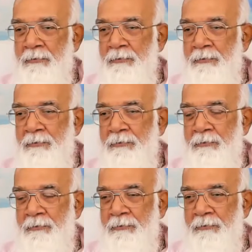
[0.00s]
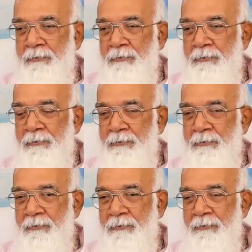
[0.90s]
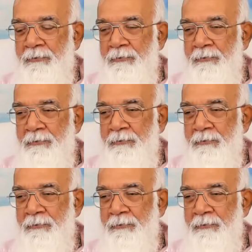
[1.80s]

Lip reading: Nobody speaks.